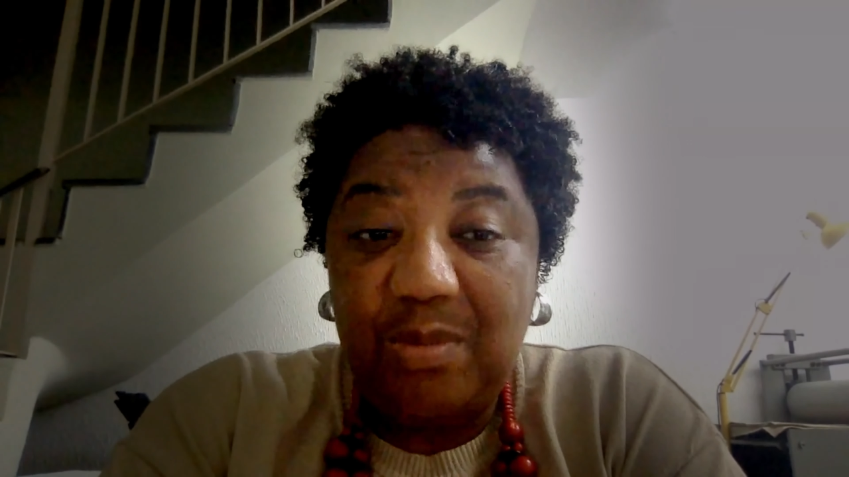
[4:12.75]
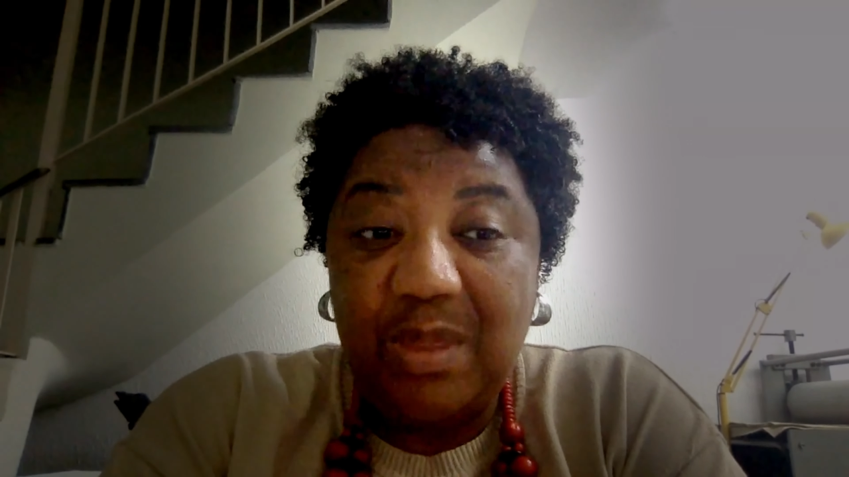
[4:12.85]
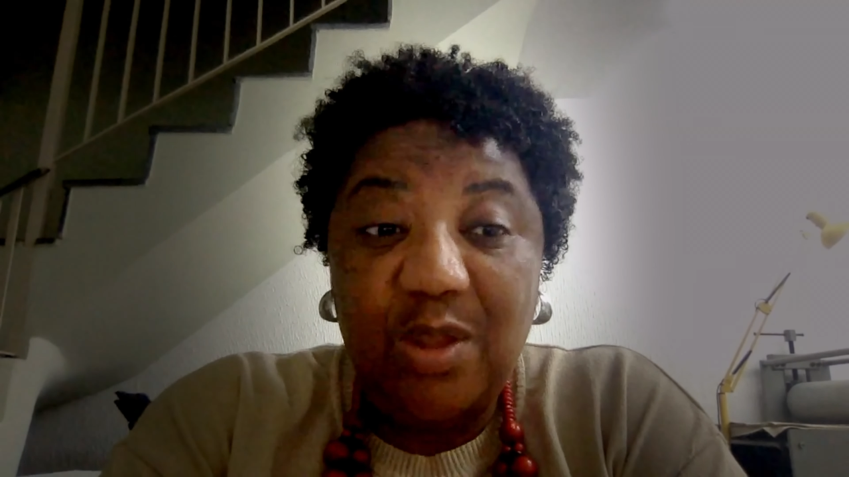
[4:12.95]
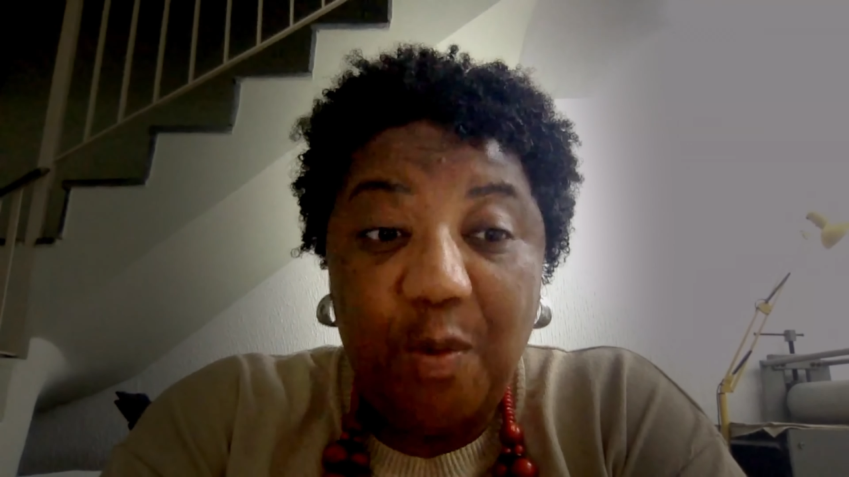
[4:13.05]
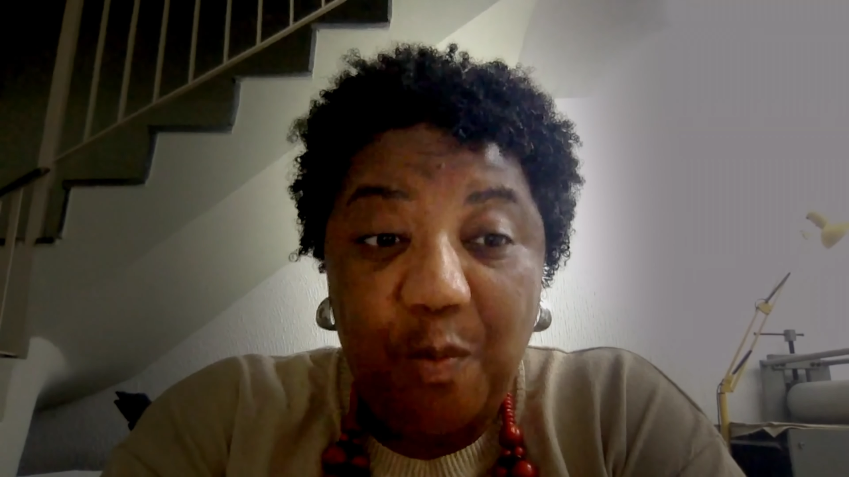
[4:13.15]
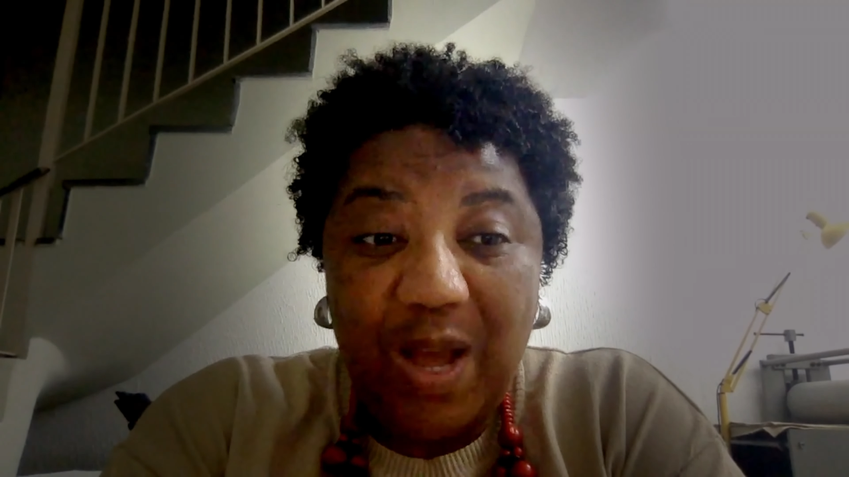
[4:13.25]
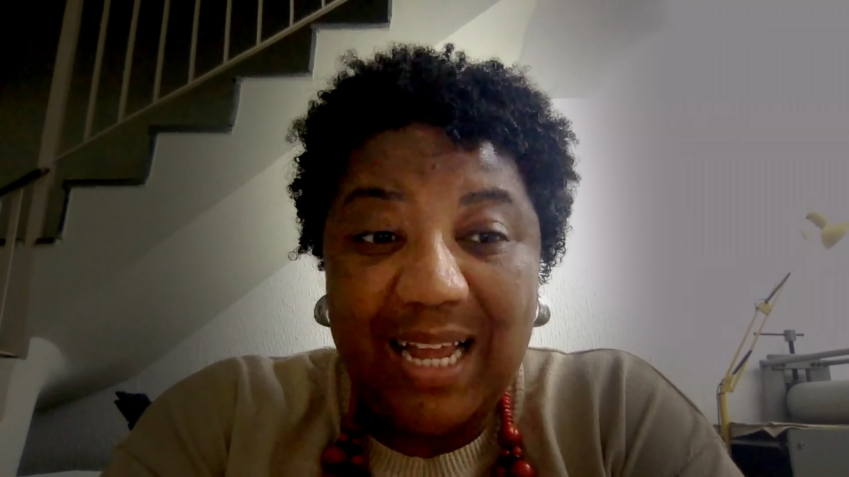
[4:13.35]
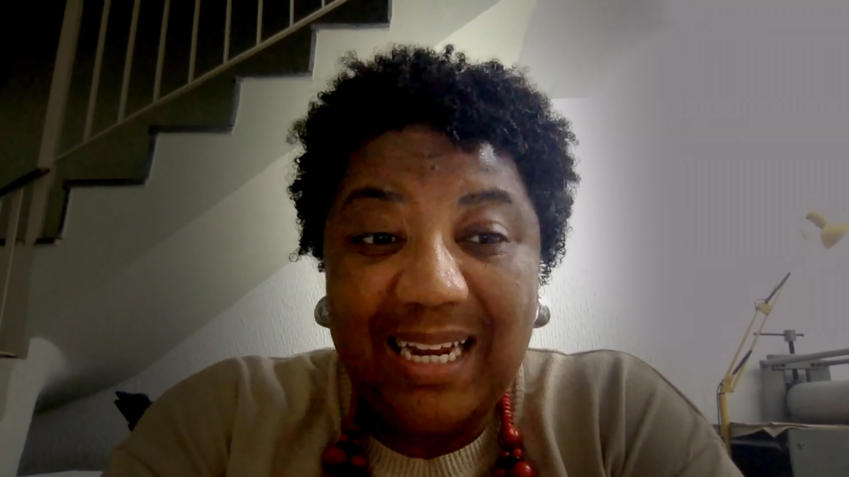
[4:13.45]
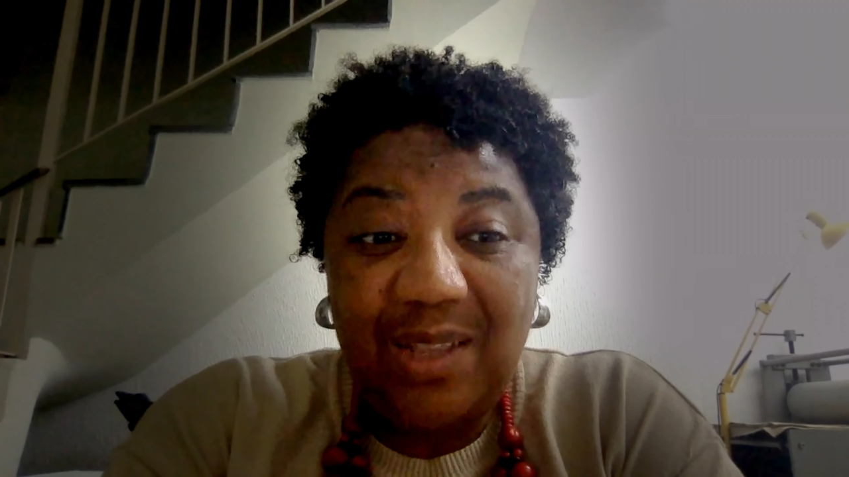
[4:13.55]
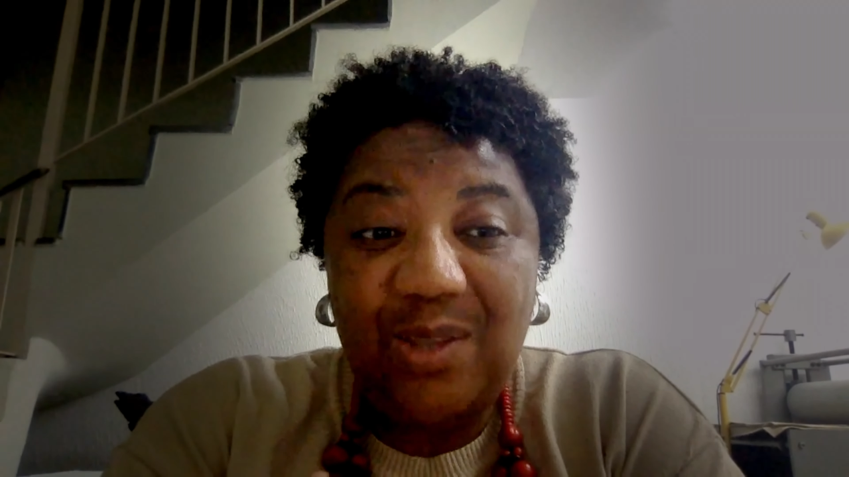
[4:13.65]
know
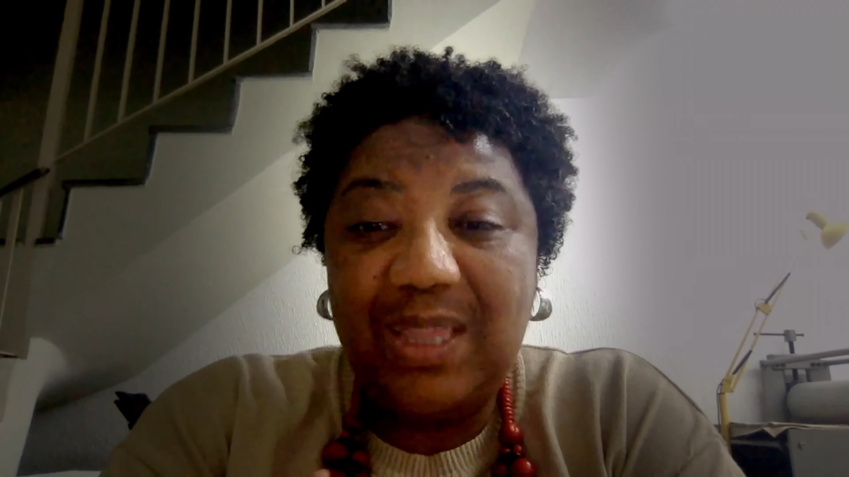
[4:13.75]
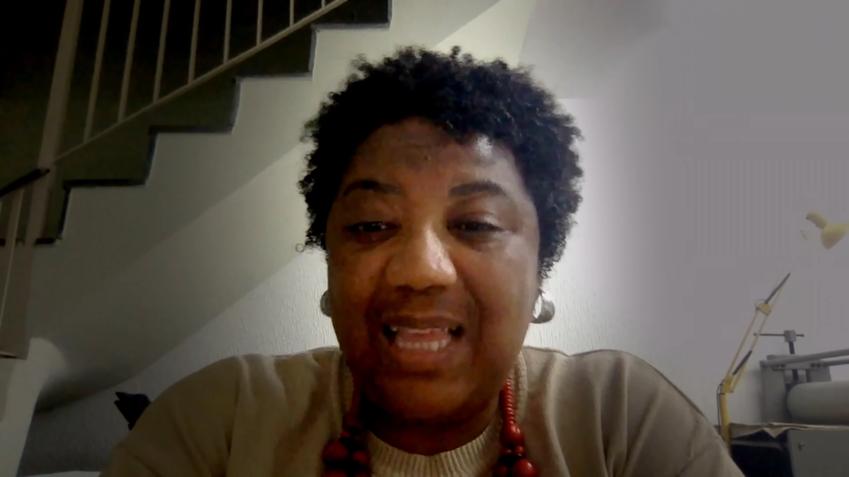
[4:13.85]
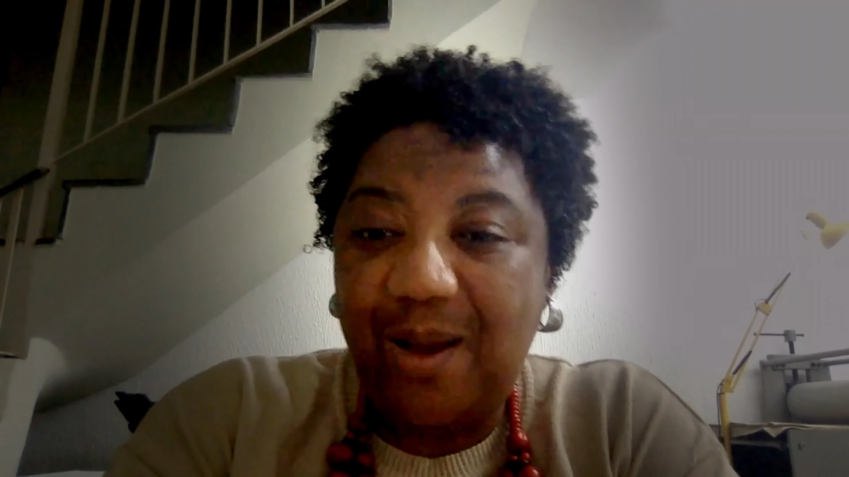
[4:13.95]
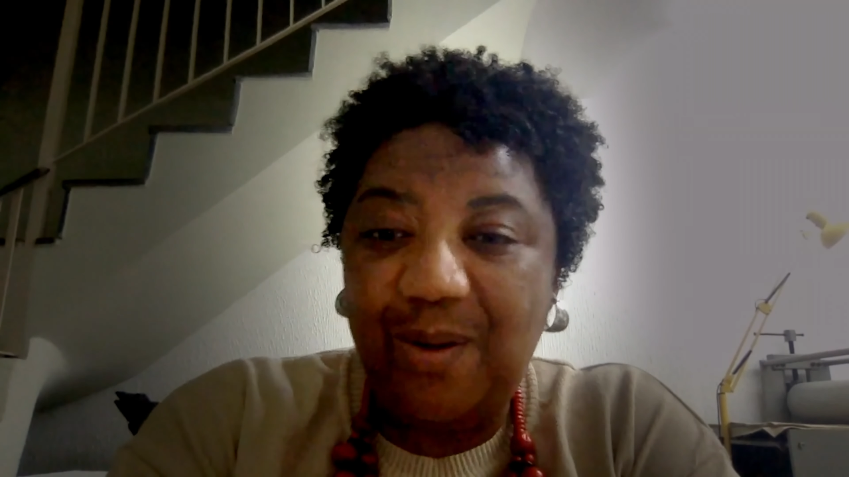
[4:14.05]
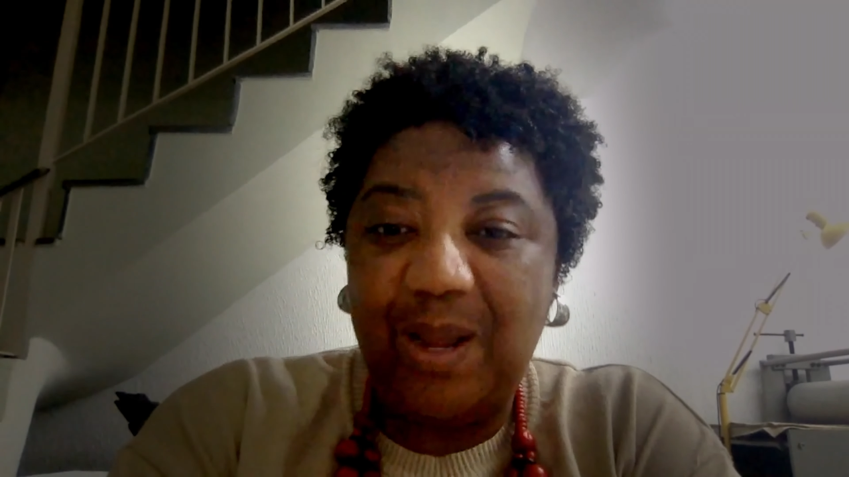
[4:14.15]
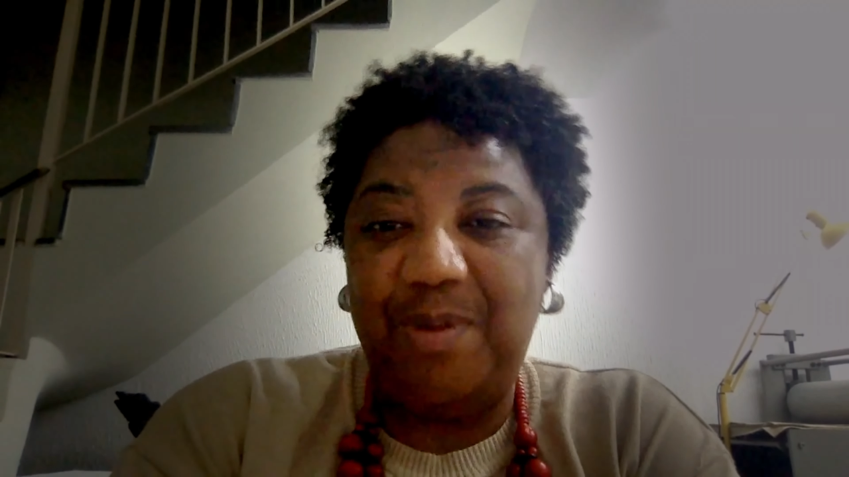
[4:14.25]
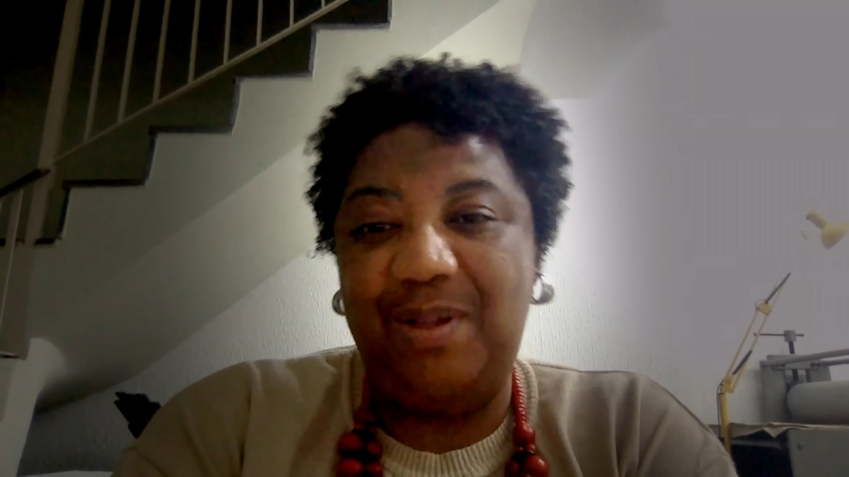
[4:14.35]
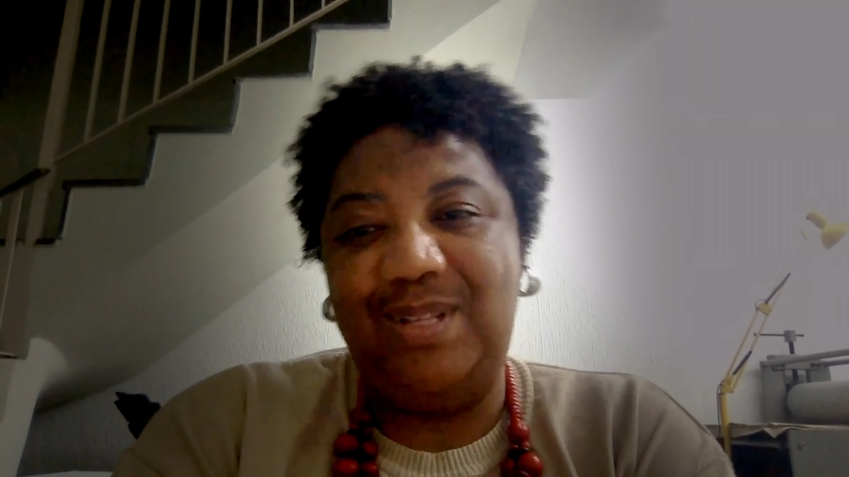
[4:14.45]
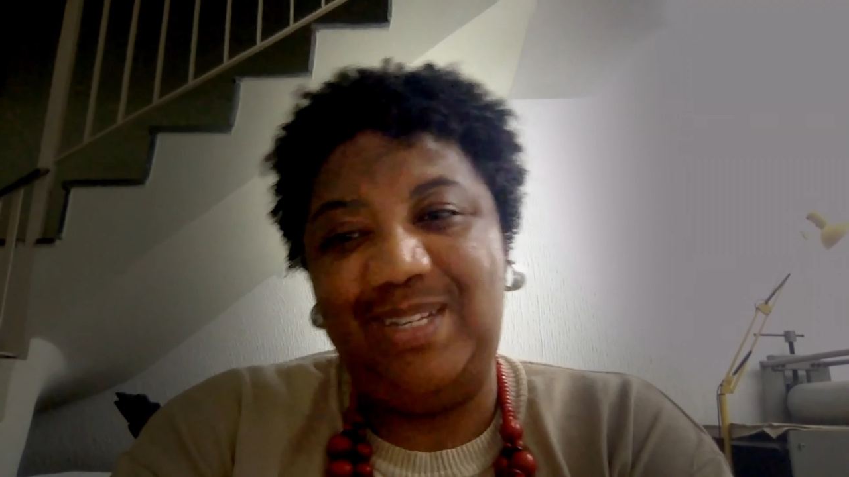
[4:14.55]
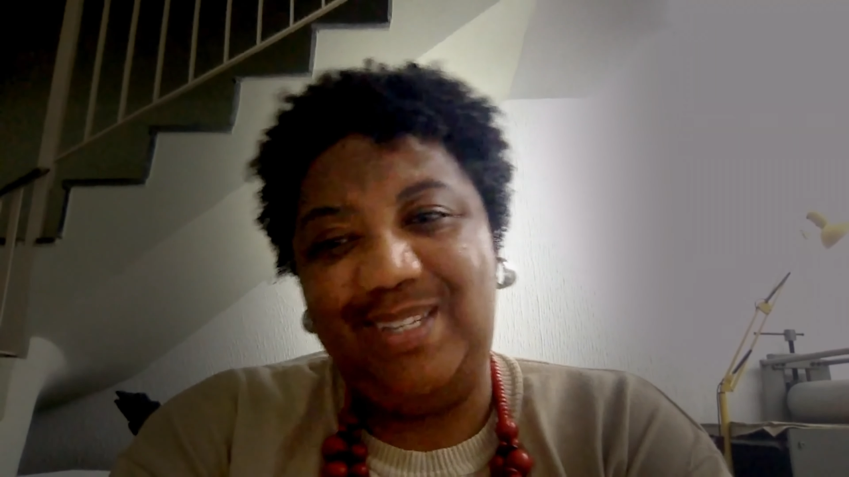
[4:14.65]
what to talk about
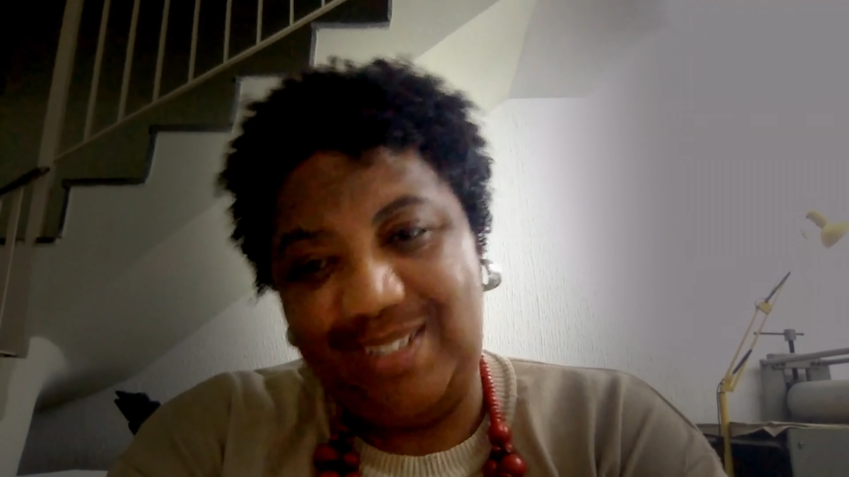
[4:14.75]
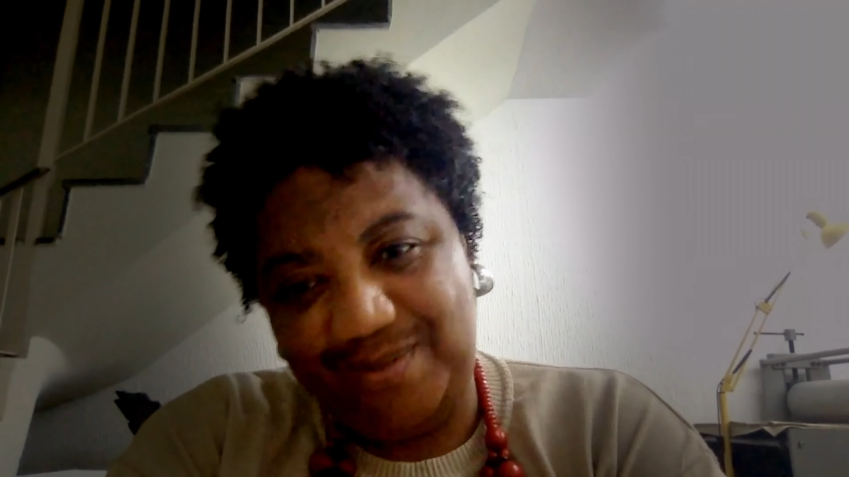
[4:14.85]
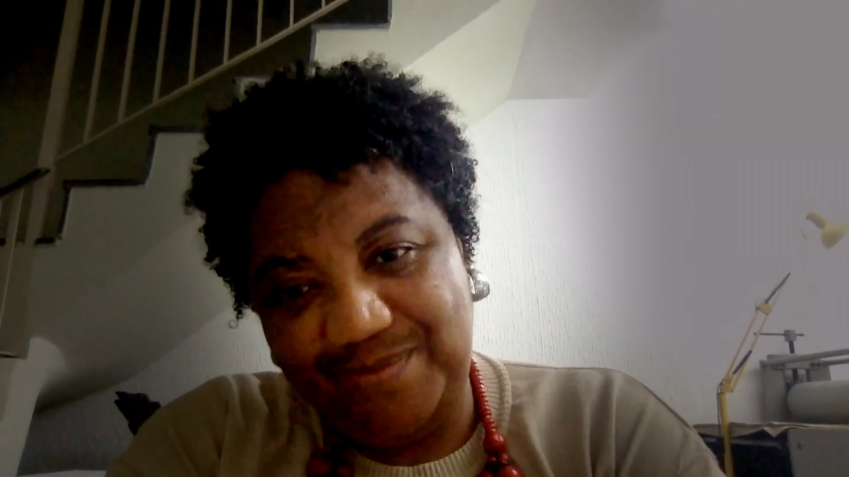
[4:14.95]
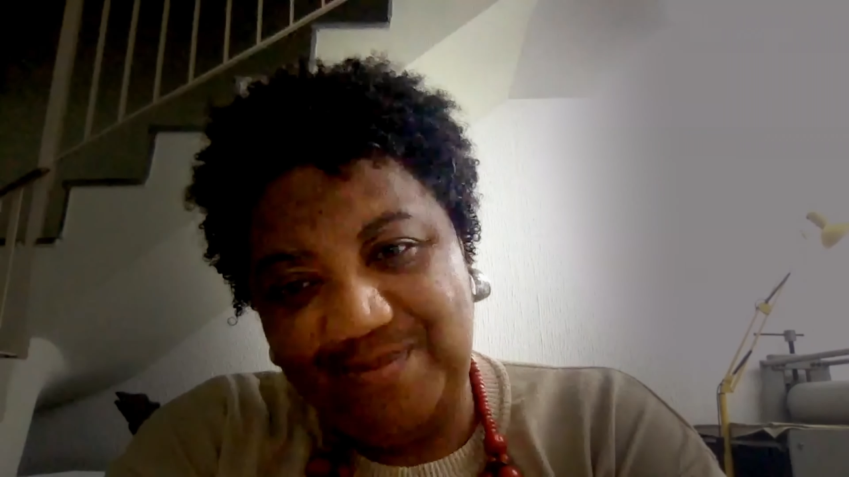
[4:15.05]
this.